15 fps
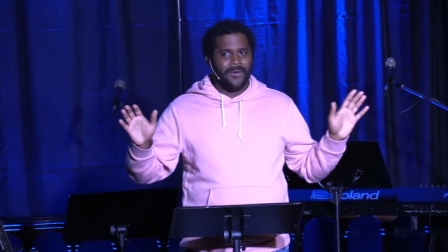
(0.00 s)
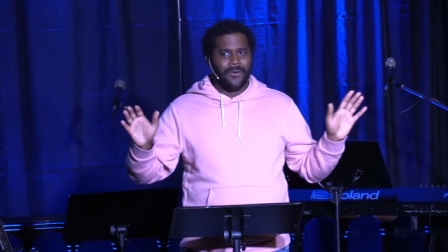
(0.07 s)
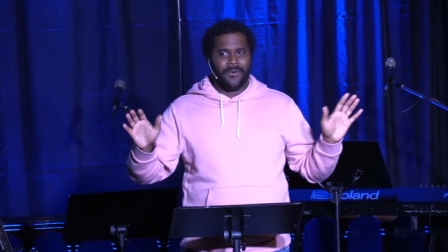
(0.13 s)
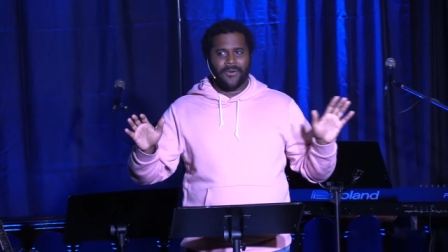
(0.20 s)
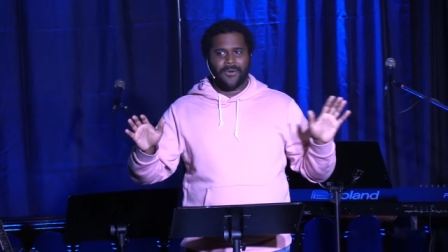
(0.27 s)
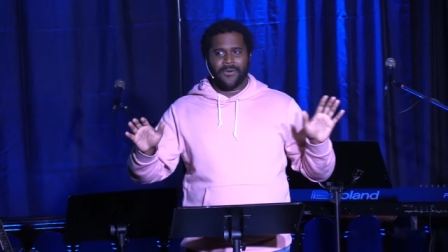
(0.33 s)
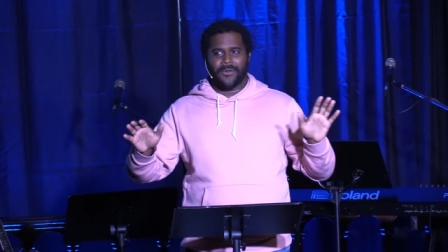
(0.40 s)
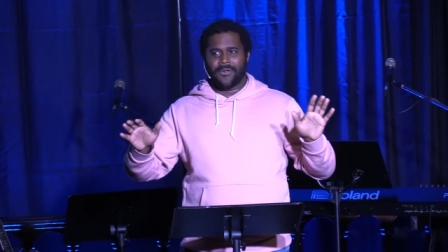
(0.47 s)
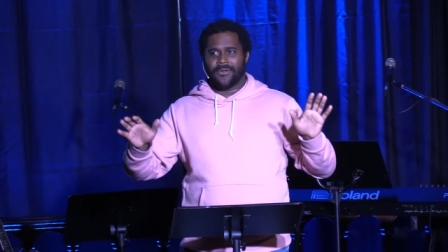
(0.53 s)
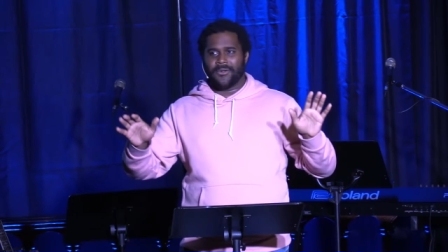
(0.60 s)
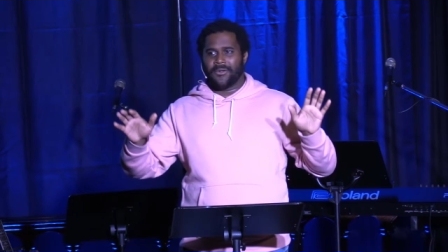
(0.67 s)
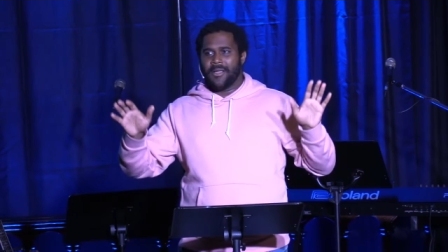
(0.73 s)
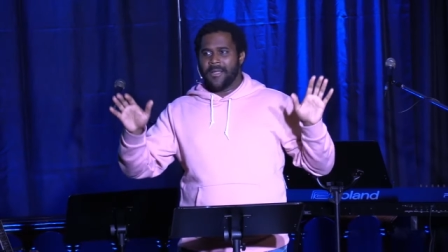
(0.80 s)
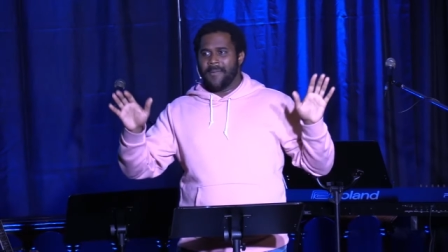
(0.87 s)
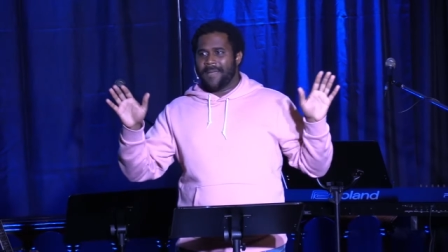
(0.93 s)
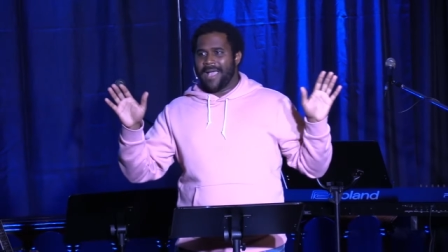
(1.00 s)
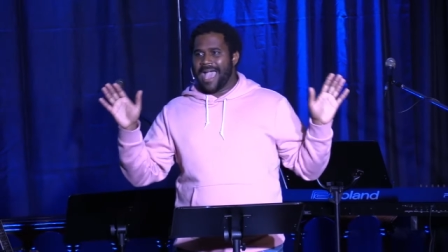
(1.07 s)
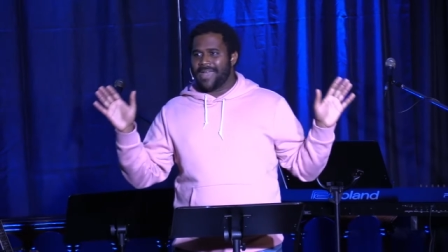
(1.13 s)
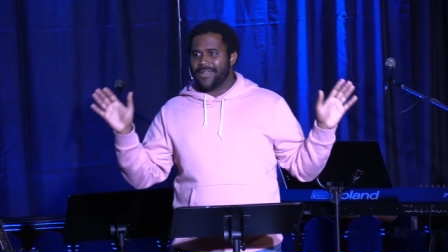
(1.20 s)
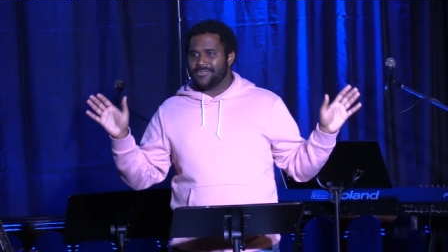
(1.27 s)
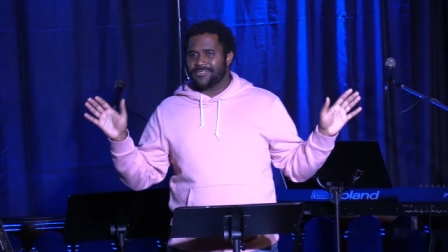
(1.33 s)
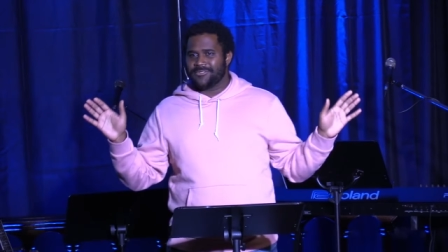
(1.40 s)
or
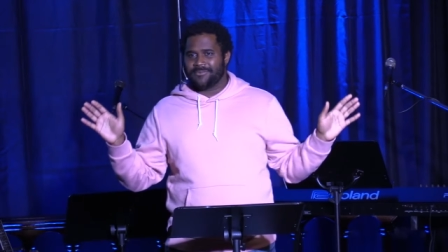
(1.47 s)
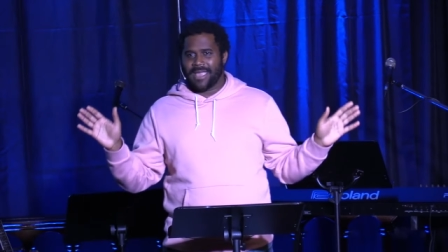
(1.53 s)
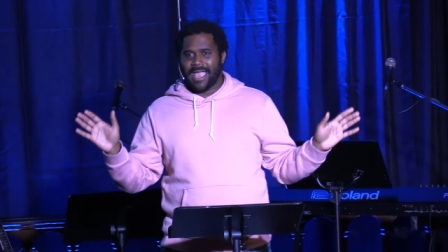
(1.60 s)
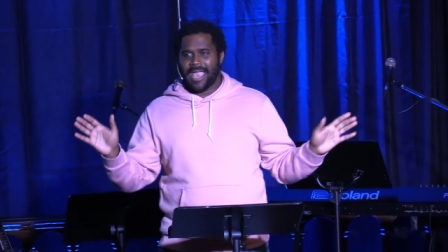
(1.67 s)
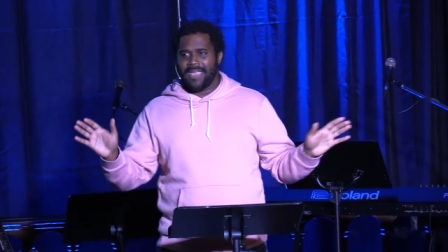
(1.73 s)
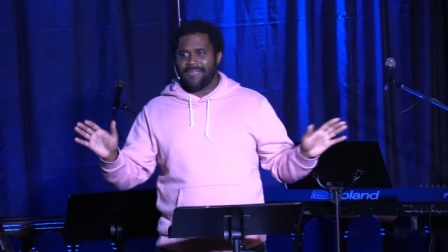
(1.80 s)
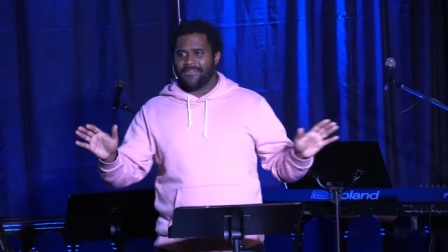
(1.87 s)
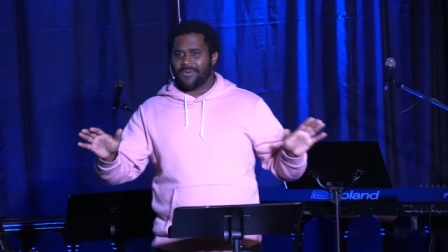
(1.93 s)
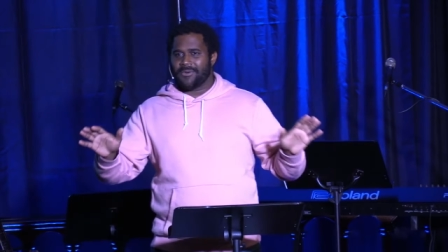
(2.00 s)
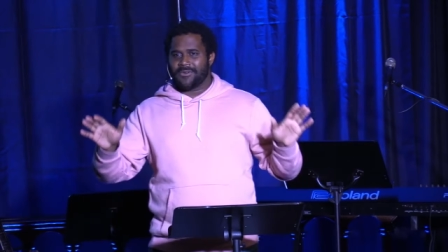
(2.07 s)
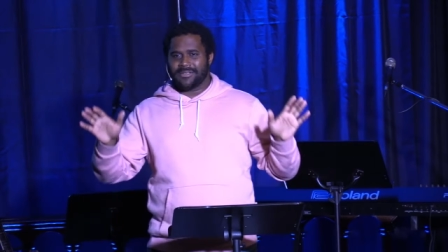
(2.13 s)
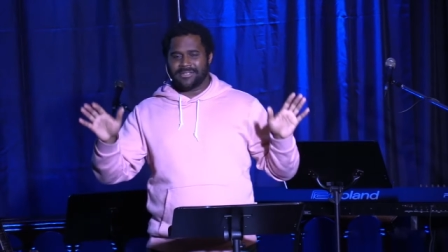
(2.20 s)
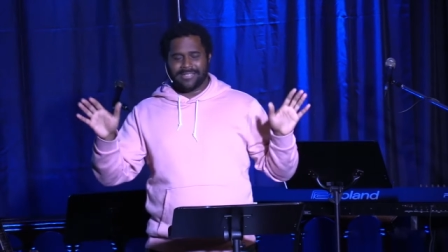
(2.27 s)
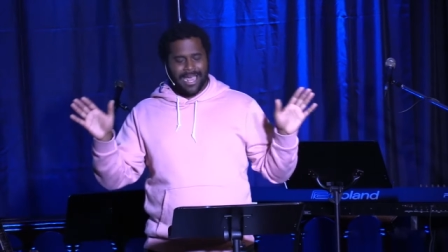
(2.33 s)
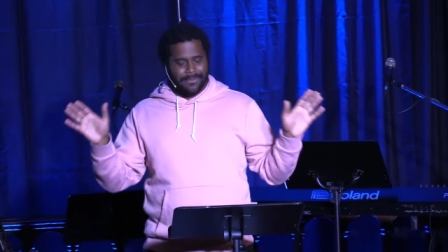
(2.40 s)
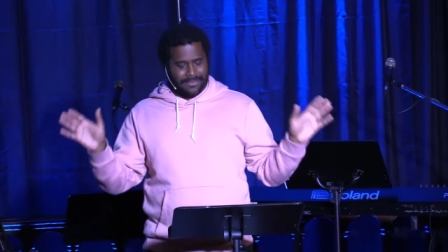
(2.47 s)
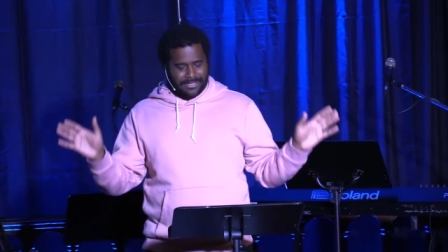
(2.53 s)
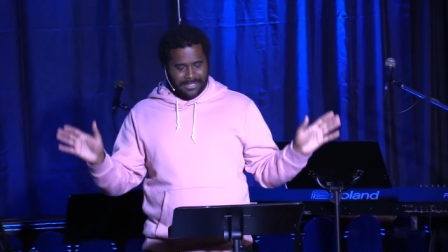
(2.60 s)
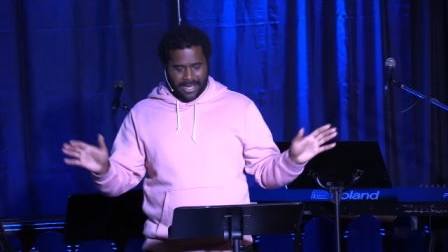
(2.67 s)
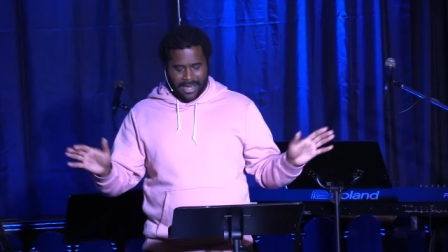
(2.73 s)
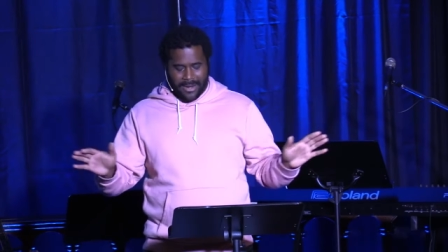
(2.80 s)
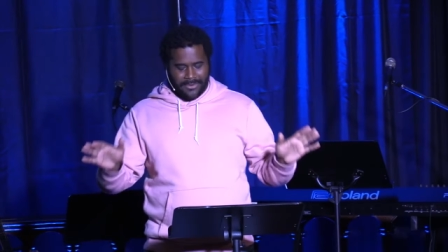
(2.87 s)
patterns of behavior or
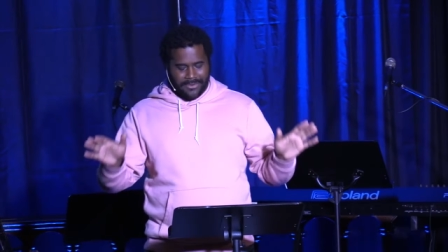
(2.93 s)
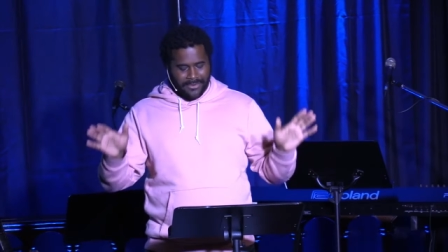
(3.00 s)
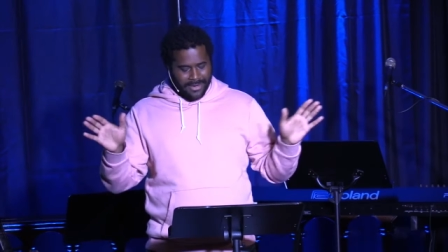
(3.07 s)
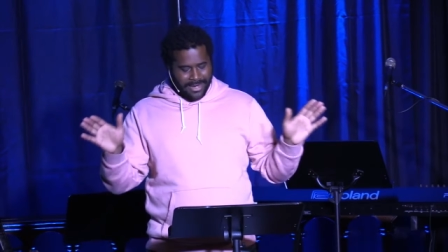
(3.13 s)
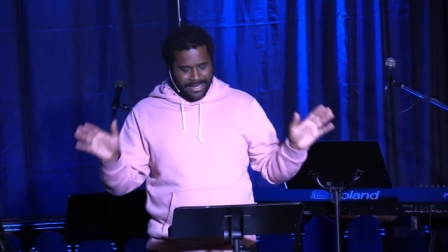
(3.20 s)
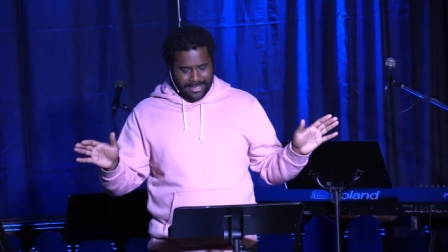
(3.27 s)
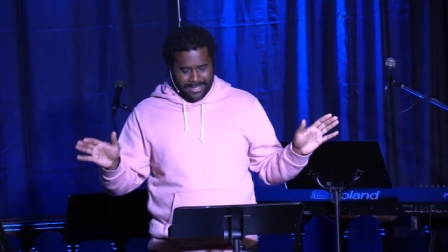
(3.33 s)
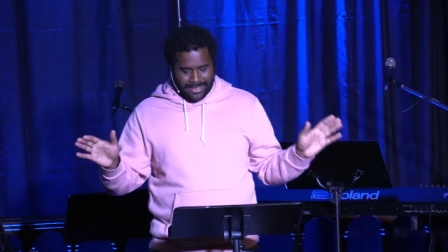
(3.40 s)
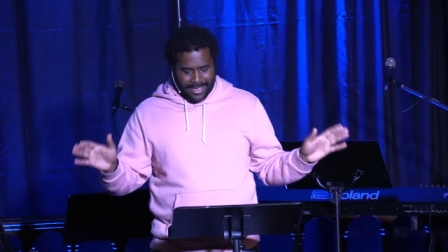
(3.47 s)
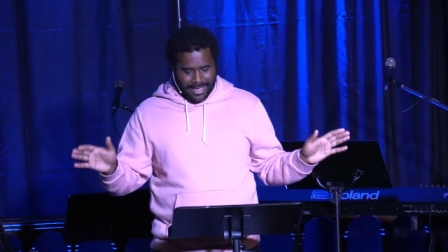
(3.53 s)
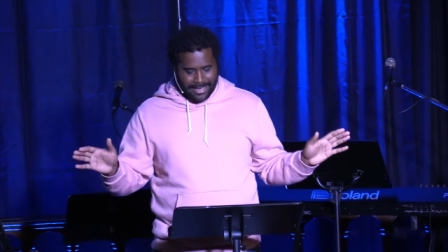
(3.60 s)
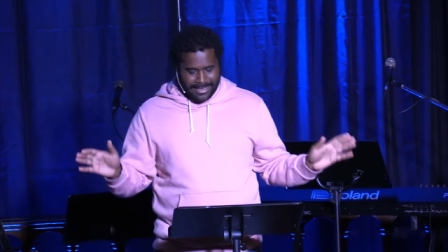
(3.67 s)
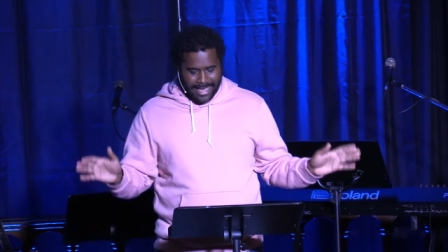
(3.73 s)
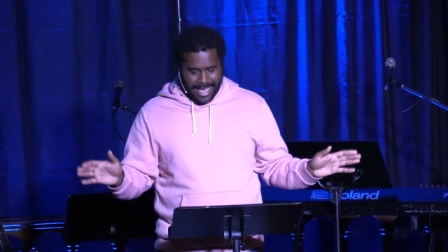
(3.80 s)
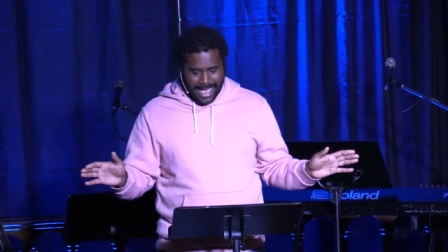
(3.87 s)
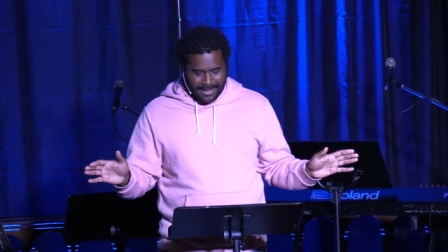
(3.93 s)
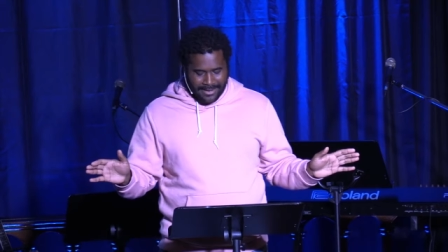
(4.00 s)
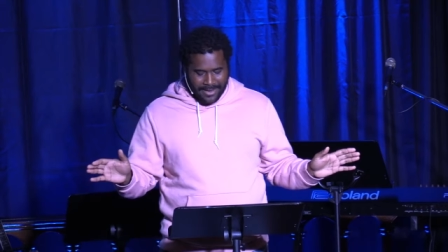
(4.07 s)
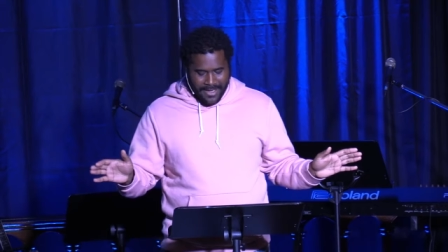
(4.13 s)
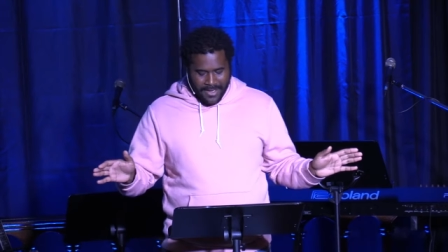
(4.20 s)
established character or anything like that.